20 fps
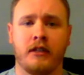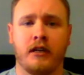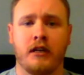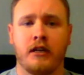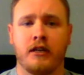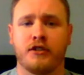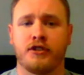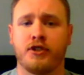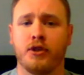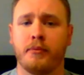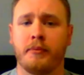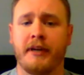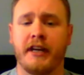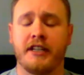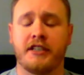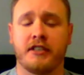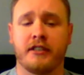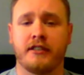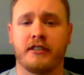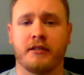Soup
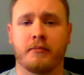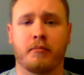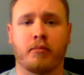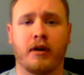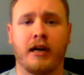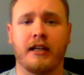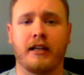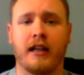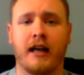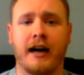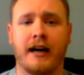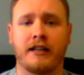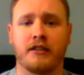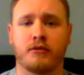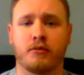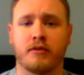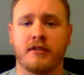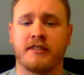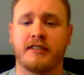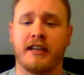kitchens and bread lines
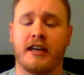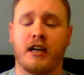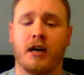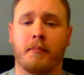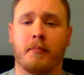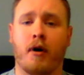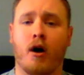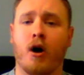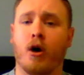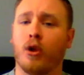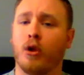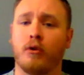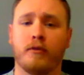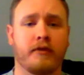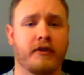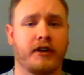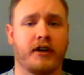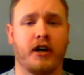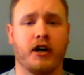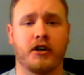were set up all over
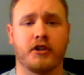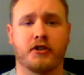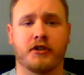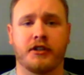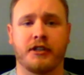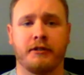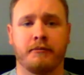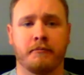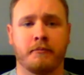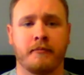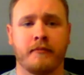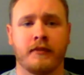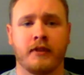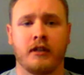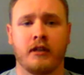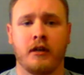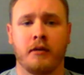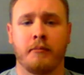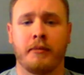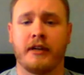the country
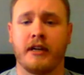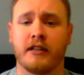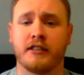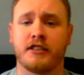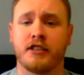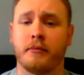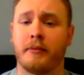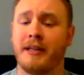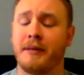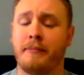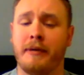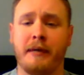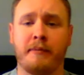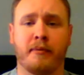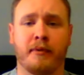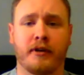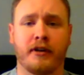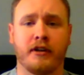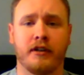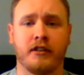because so many people
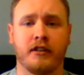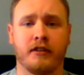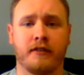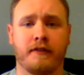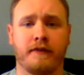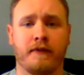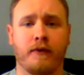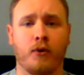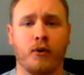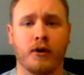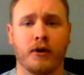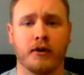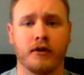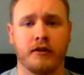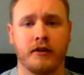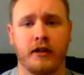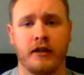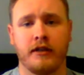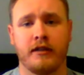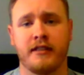couldn't afford
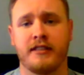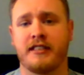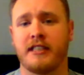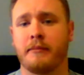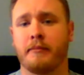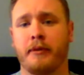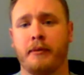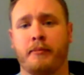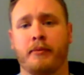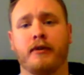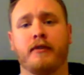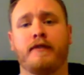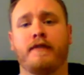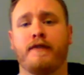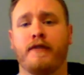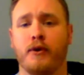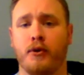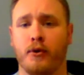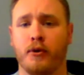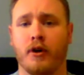to simply put
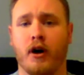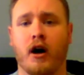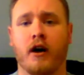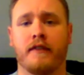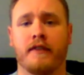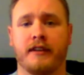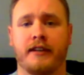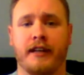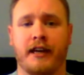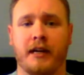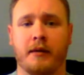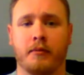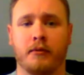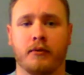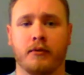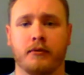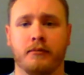food on the table.